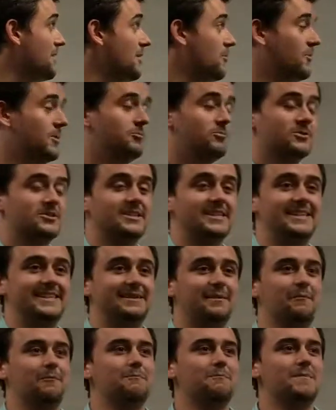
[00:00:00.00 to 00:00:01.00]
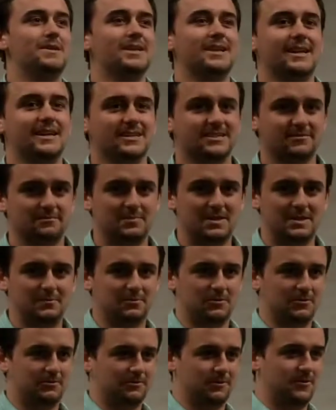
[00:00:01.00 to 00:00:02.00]
we will see millions of
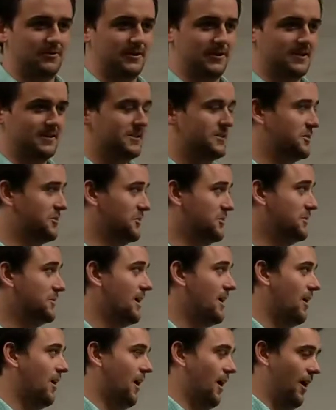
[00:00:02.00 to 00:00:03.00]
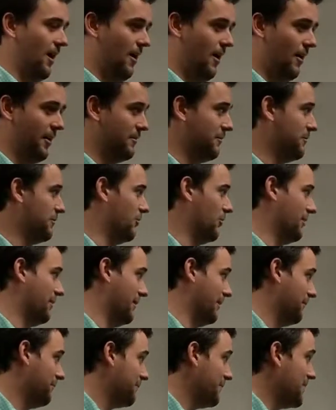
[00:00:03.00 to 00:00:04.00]
people thrown into uh, uh,
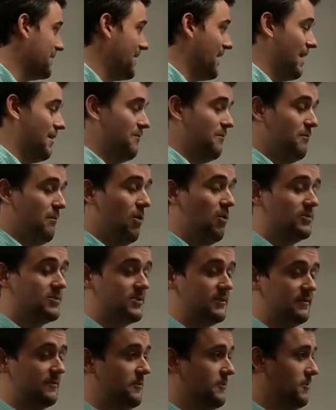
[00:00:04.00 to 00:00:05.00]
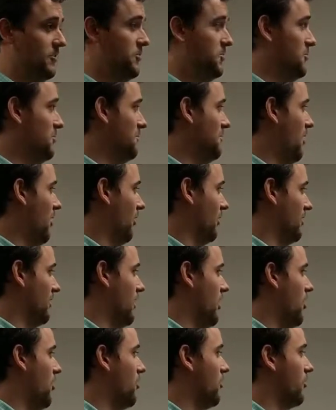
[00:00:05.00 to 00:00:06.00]
unemployment, and most of whom are
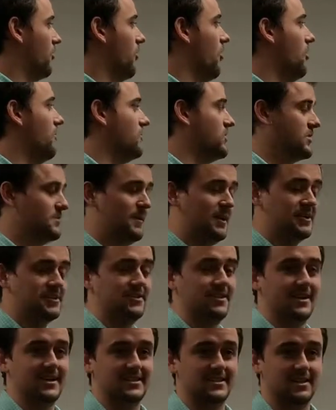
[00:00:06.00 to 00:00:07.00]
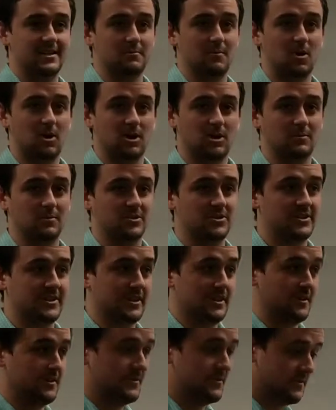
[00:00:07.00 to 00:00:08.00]
low or over-specialized in their marketable
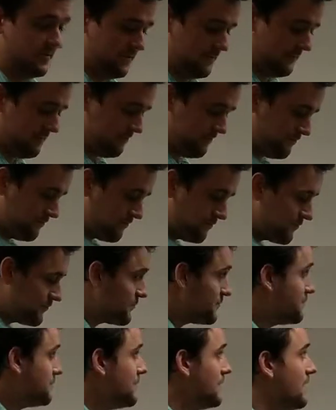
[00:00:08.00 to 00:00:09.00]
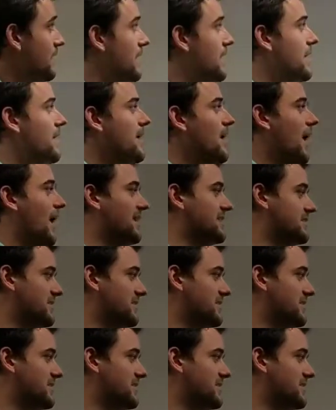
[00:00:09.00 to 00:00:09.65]
skills. A